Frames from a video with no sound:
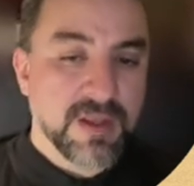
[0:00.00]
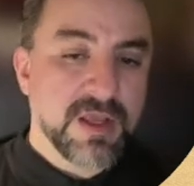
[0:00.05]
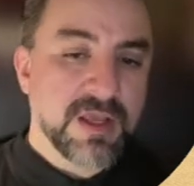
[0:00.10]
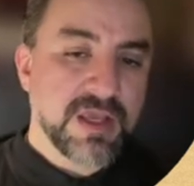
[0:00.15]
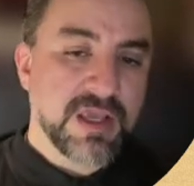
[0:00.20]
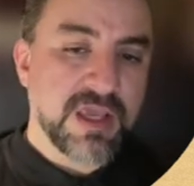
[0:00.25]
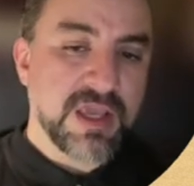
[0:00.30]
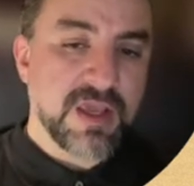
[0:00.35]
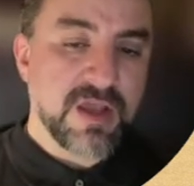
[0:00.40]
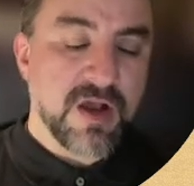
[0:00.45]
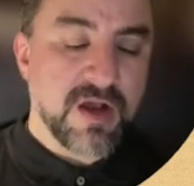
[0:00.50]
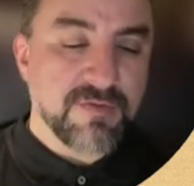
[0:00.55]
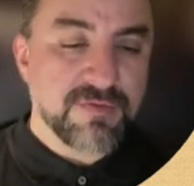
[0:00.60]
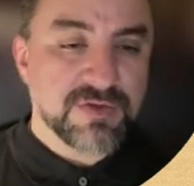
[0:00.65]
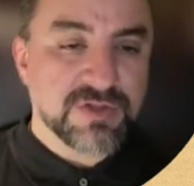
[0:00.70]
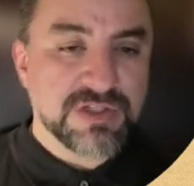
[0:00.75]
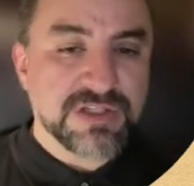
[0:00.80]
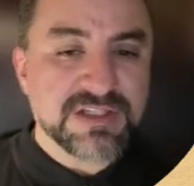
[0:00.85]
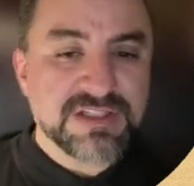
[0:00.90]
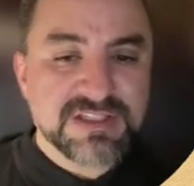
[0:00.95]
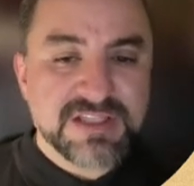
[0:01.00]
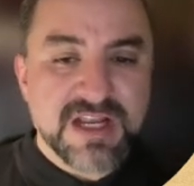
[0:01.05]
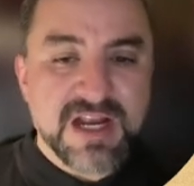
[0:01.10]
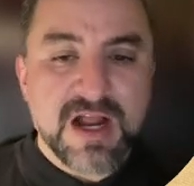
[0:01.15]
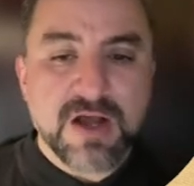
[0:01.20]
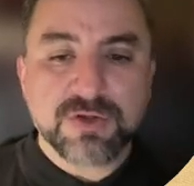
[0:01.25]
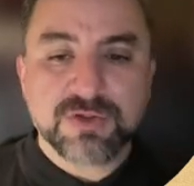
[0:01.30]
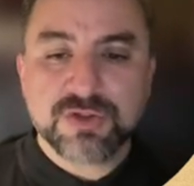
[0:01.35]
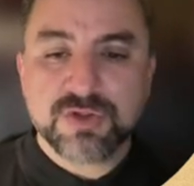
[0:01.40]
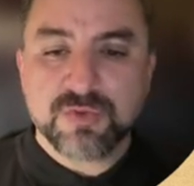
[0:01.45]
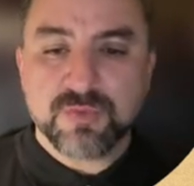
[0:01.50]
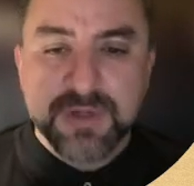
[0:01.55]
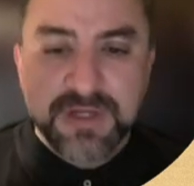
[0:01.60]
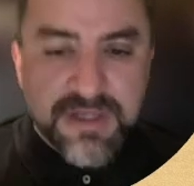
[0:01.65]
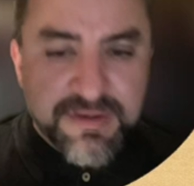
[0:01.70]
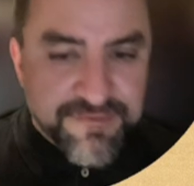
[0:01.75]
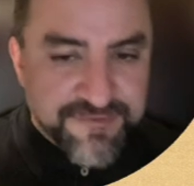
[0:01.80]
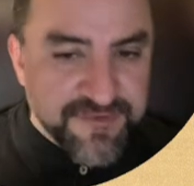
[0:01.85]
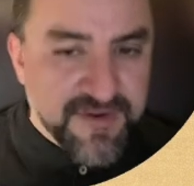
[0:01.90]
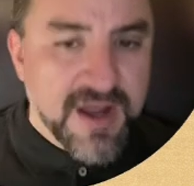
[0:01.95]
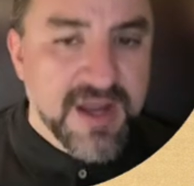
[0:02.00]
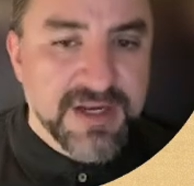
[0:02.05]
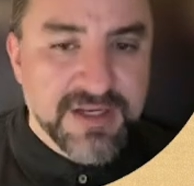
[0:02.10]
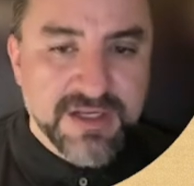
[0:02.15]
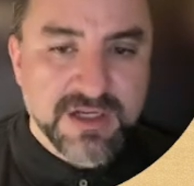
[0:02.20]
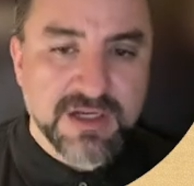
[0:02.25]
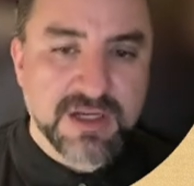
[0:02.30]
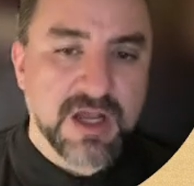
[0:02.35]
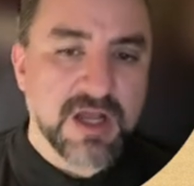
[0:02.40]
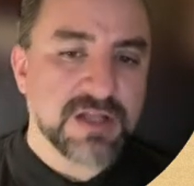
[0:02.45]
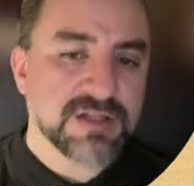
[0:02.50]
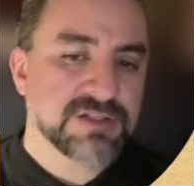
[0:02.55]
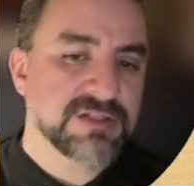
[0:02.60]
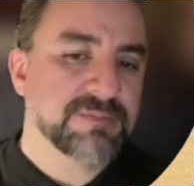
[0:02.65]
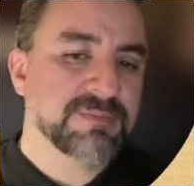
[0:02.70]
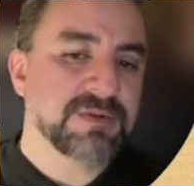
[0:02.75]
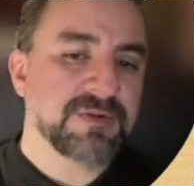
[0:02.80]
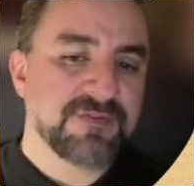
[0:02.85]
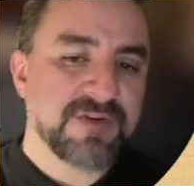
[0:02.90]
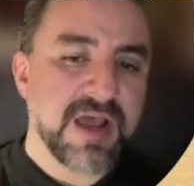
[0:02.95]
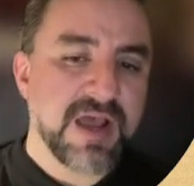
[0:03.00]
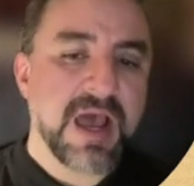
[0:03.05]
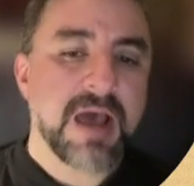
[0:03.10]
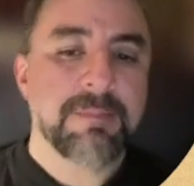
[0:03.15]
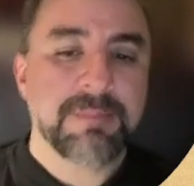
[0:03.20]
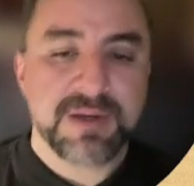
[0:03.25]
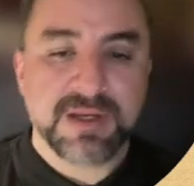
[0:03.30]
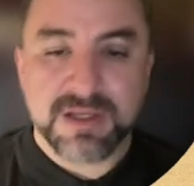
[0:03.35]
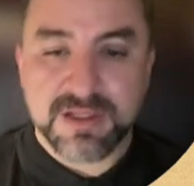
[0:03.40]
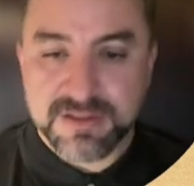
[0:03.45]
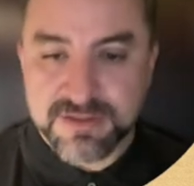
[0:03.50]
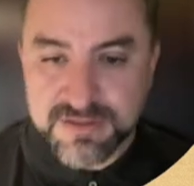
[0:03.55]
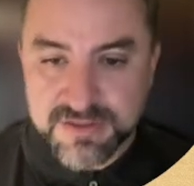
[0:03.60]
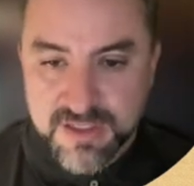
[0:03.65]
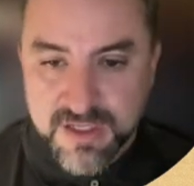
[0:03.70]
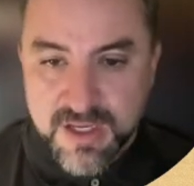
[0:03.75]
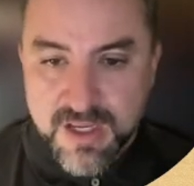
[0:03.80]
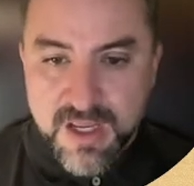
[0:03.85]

He obviously set out to redefine the concept of happiness